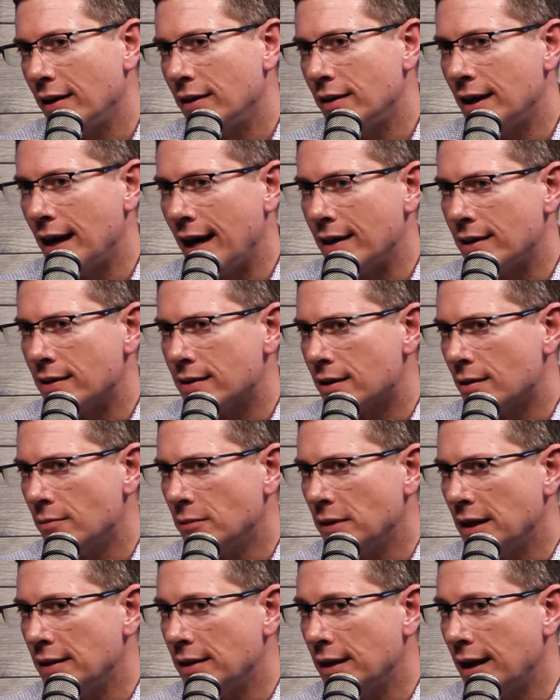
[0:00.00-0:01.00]
that
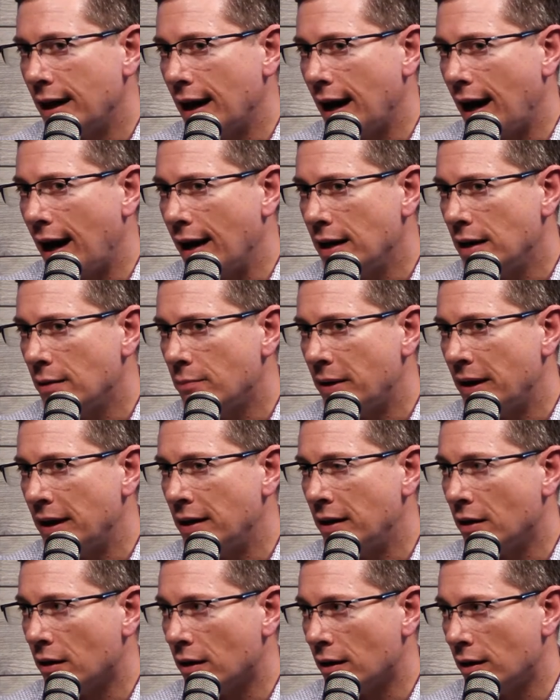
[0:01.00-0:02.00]
something that I
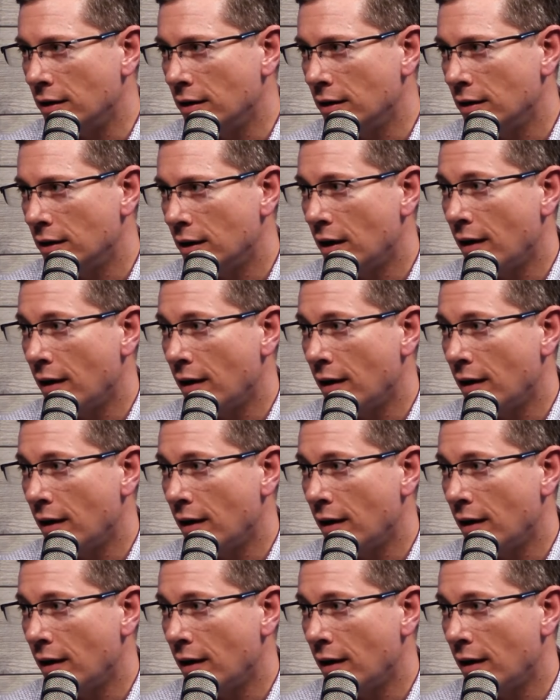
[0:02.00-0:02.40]
depend on